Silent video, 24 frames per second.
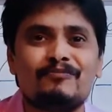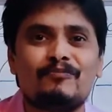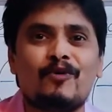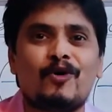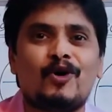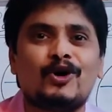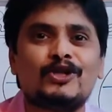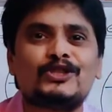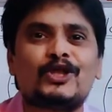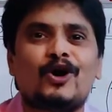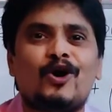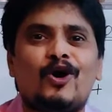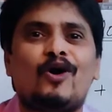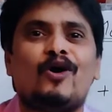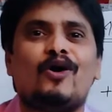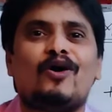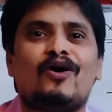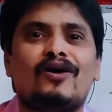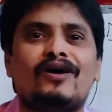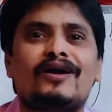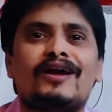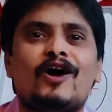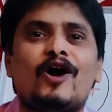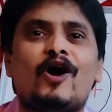both
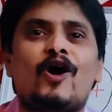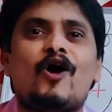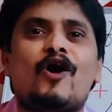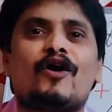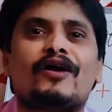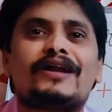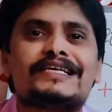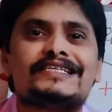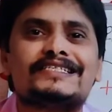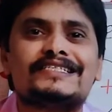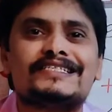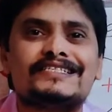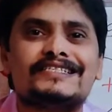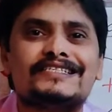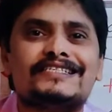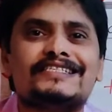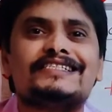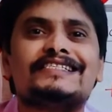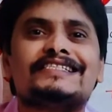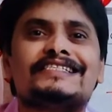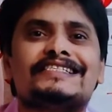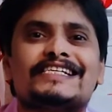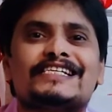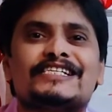are
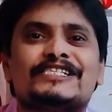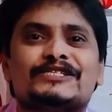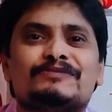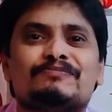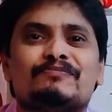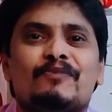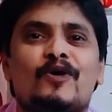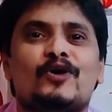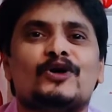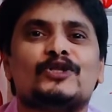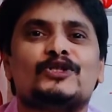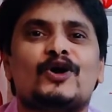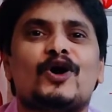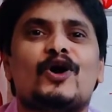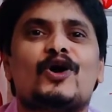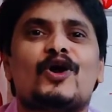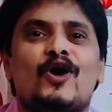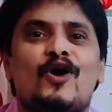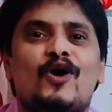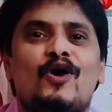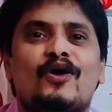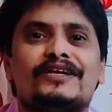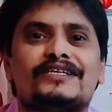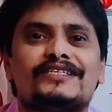horizontal. Since both are
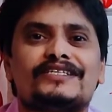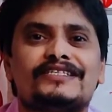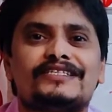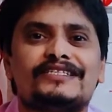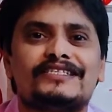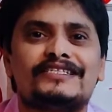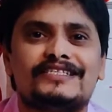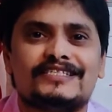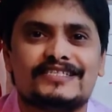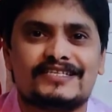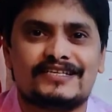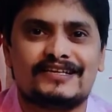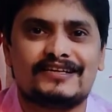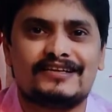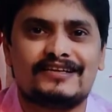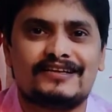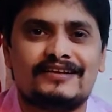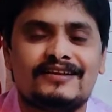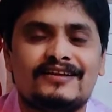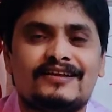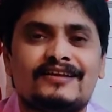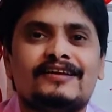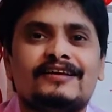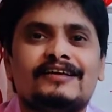
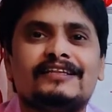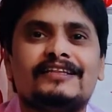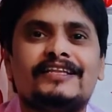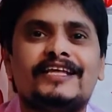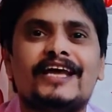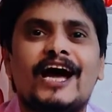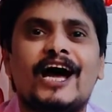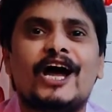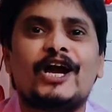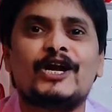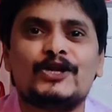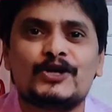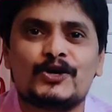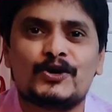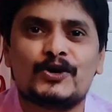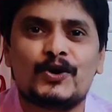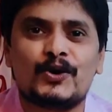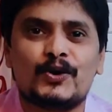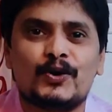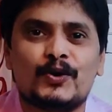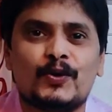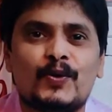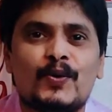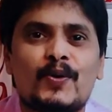horizontal, they
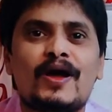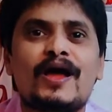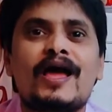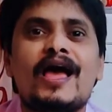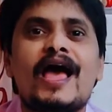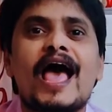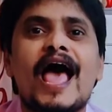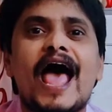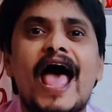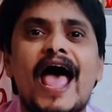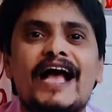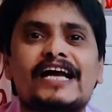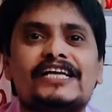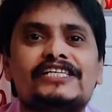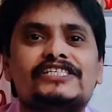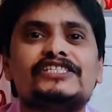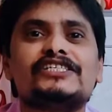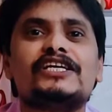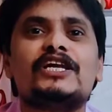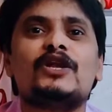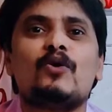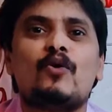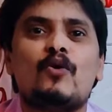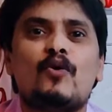undergo
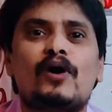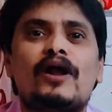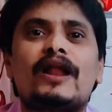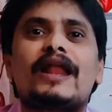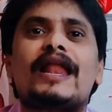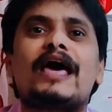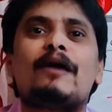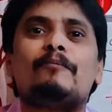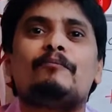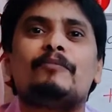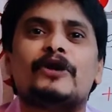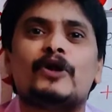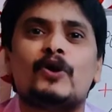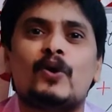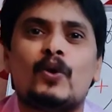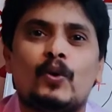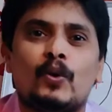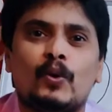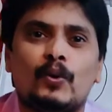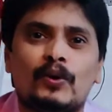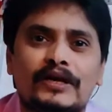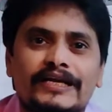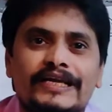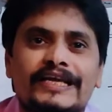axial overlapping
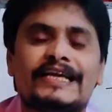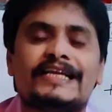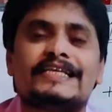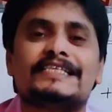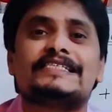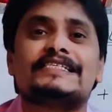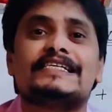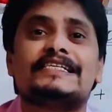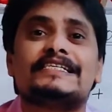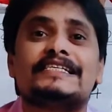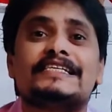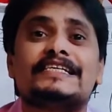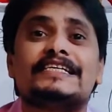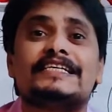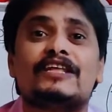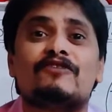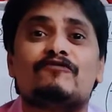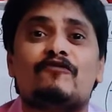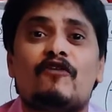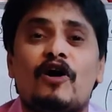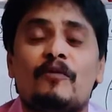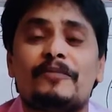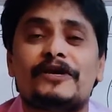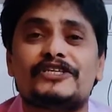only resulting in the
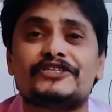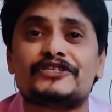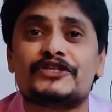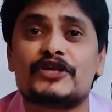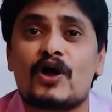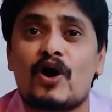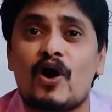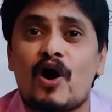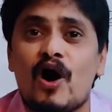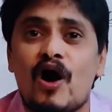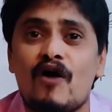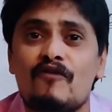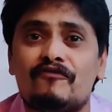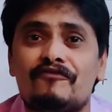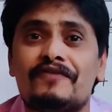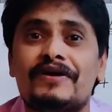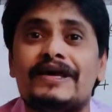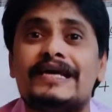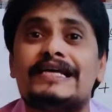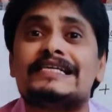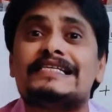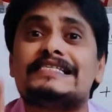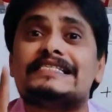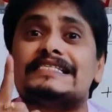formation of
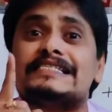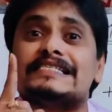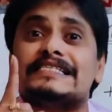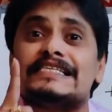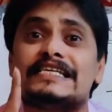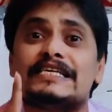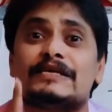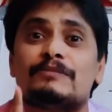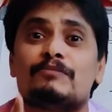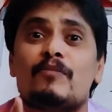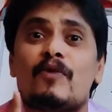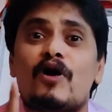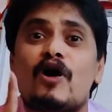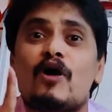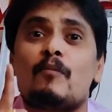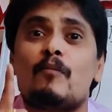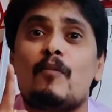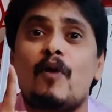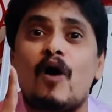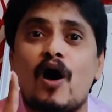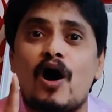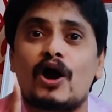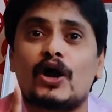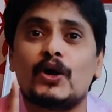sigma
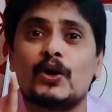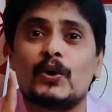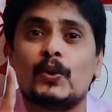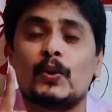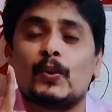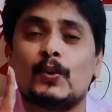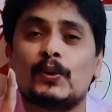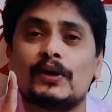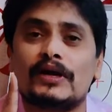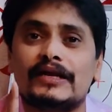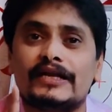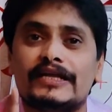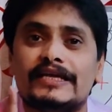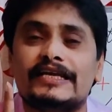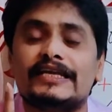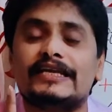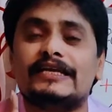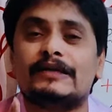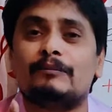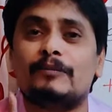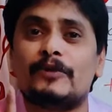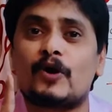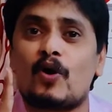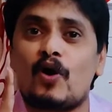bond
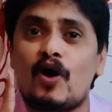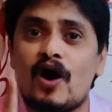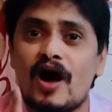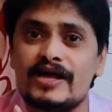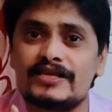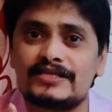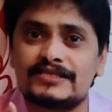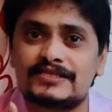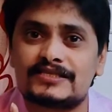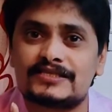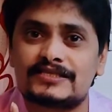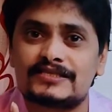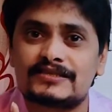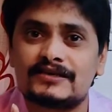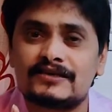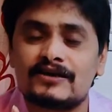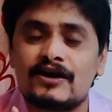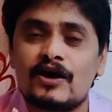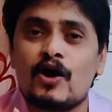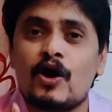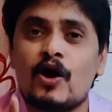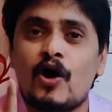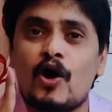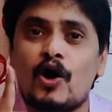only because
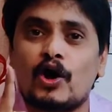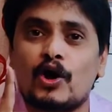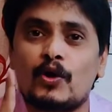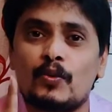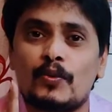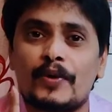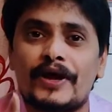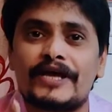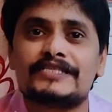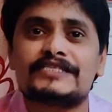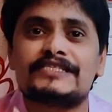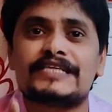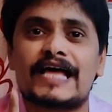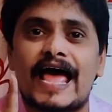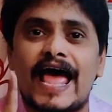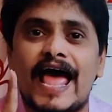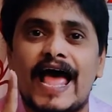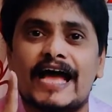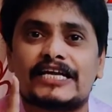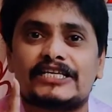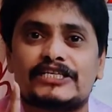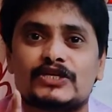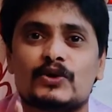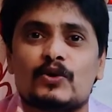always the
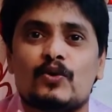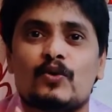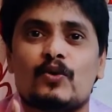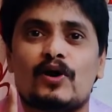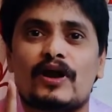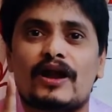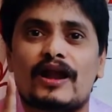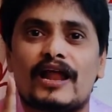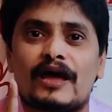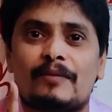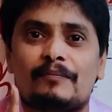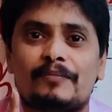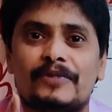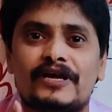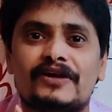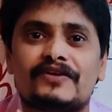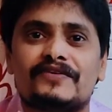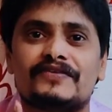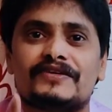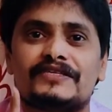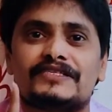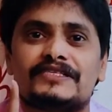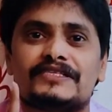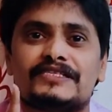axial overlapping
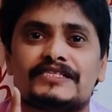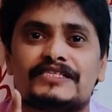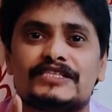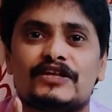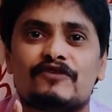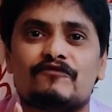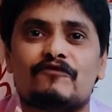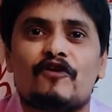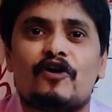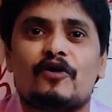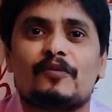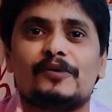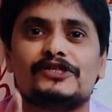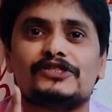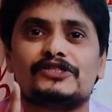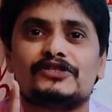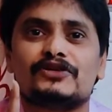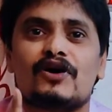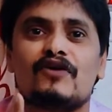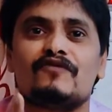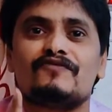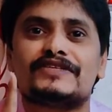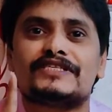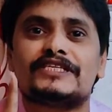results in the
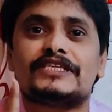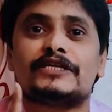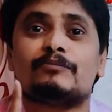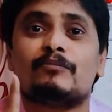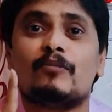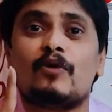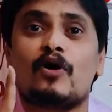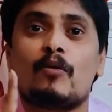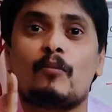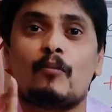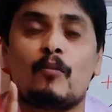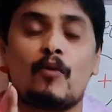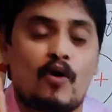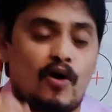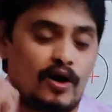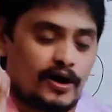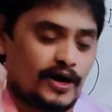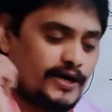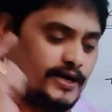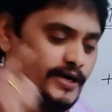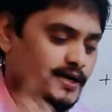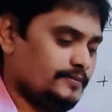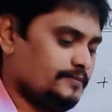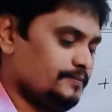formation of sigma
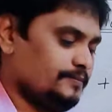bond.